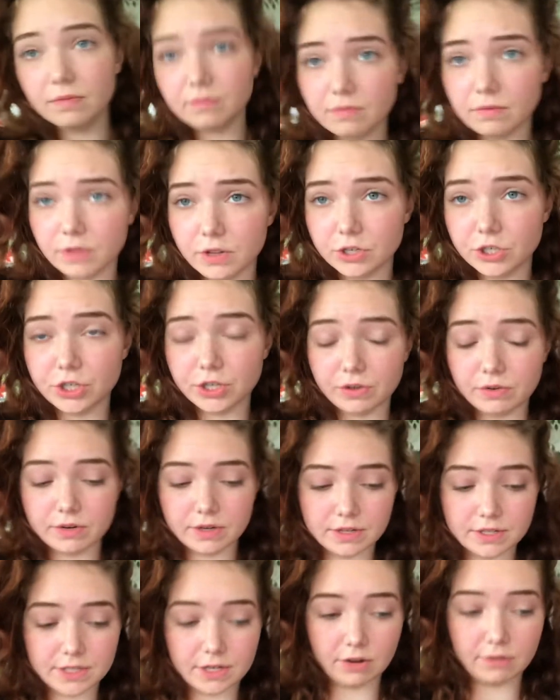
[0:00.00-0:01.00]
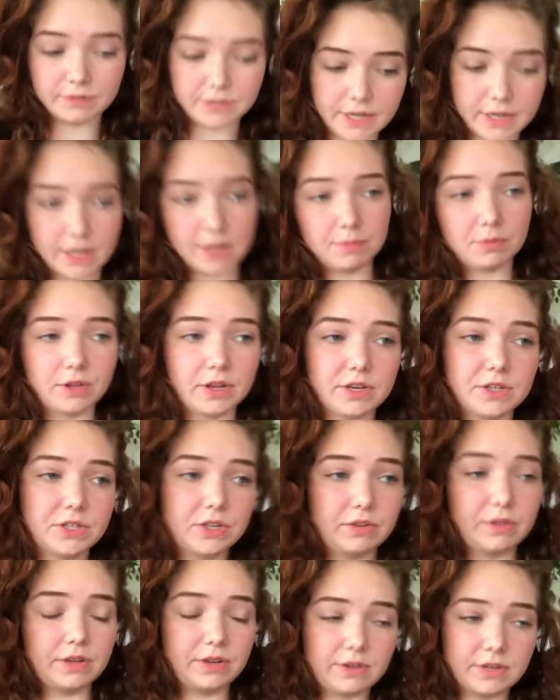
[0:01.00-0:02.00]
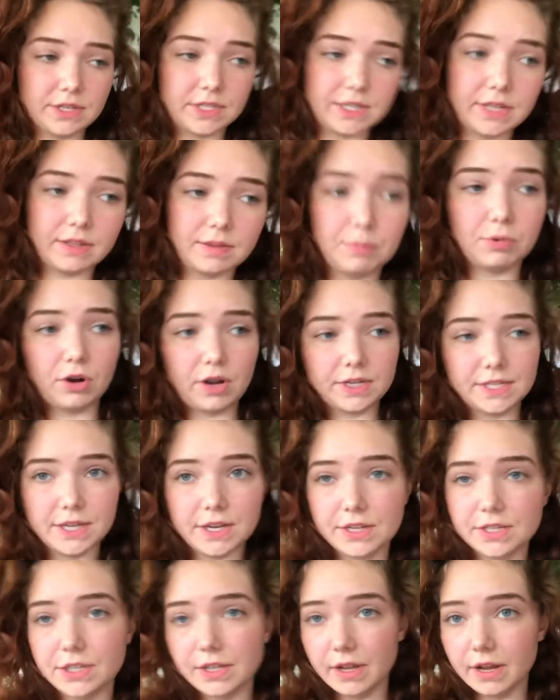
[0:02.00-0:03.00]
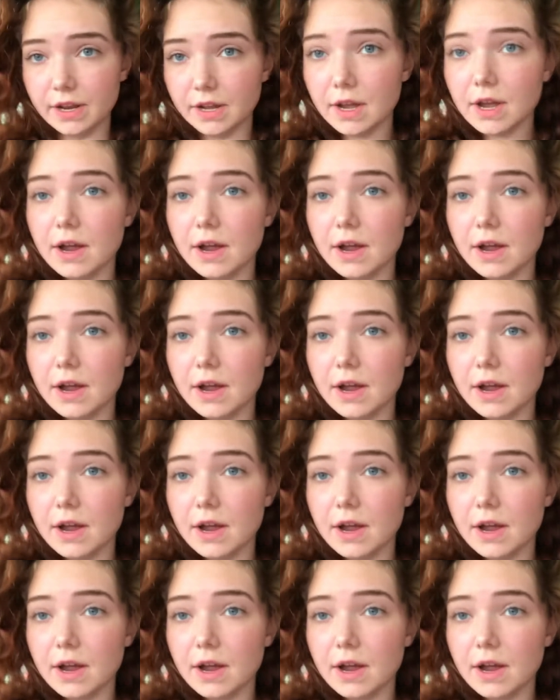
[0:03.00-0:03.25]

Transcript: the shoot itself taking place so that you can see the process that